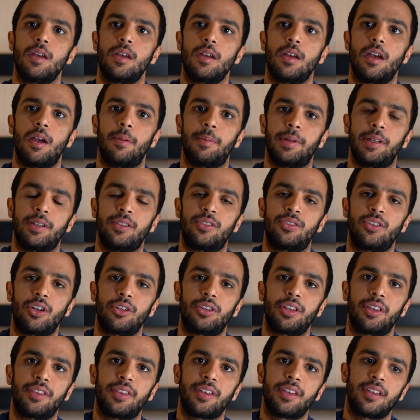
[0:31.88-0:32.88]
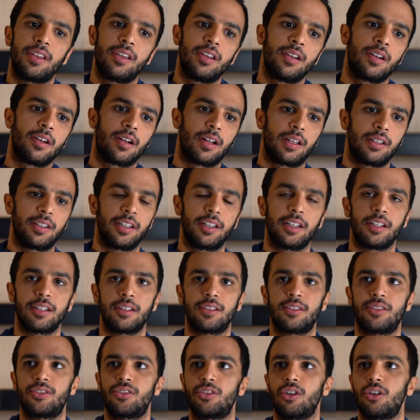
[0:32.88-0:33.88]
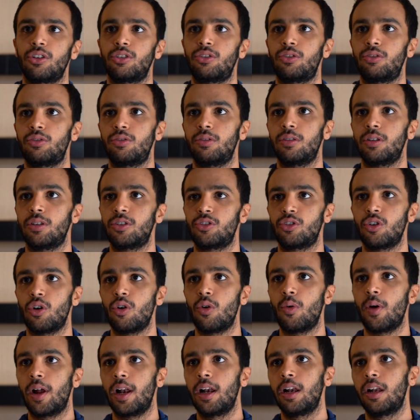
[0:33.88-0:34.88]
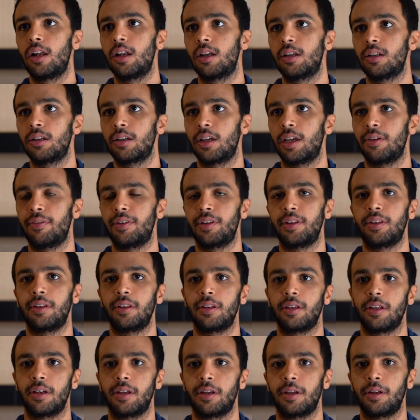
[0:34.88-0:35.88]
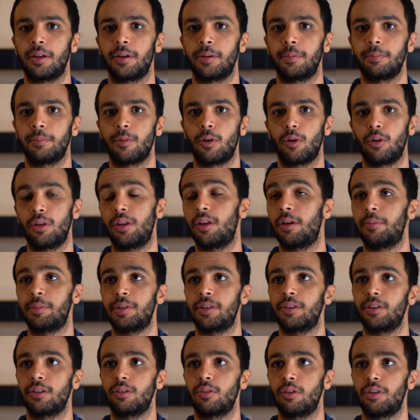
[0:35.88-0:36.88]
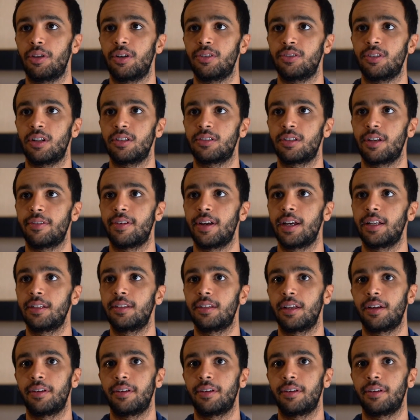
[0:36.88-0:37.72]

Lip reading: I mean, starting the year, I didn't start so well, given all the results I've had.